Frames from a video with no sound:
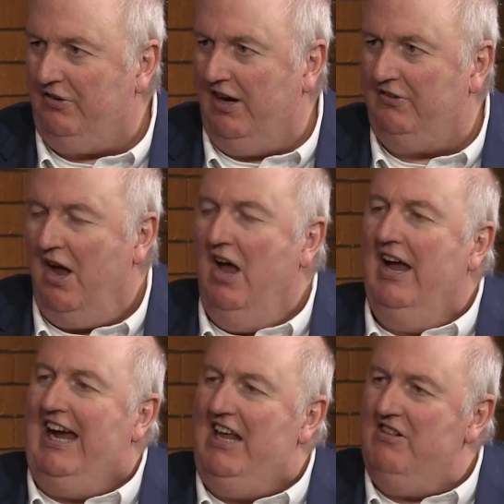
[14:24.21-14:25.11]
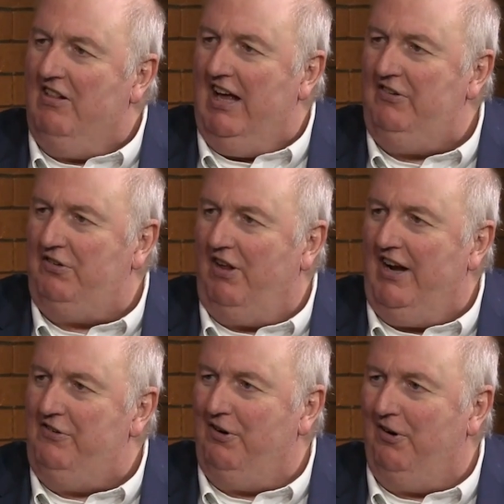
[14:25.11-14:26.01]
Because in the
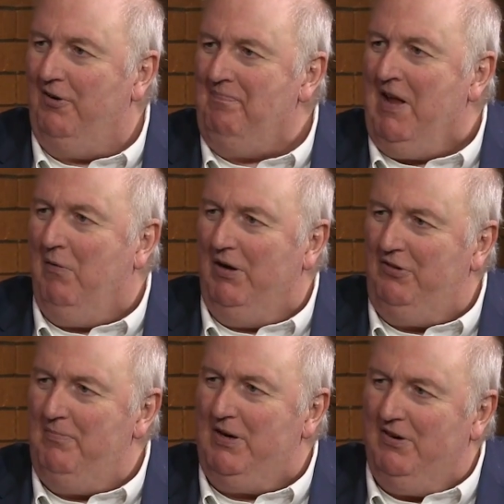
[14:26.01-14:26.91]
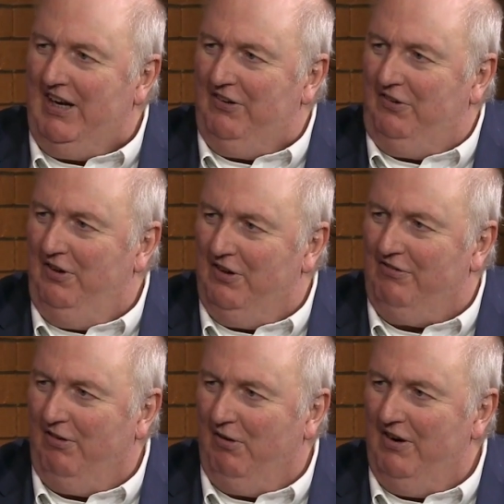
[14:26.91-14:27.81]
legislature, once a bill gets to the
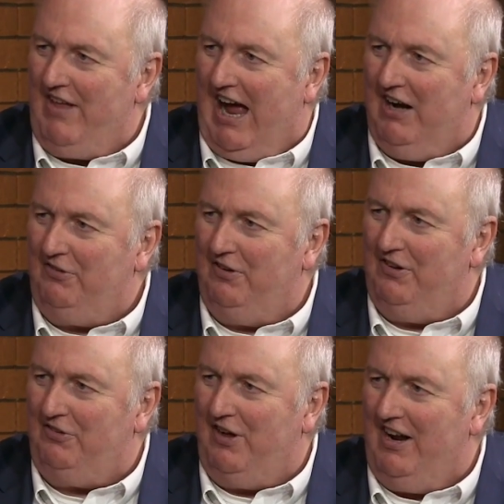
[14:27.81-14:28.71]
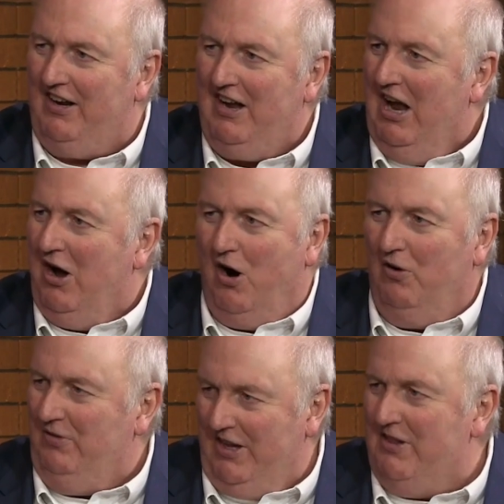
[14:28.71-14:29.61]
floor of the House or the Senate,
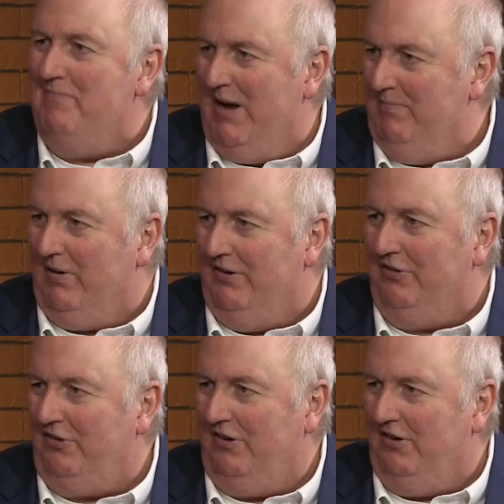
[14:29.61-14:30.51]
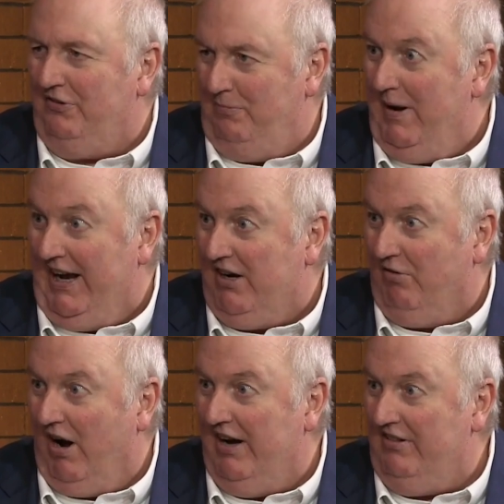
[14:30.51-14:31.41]
only the members speak, right?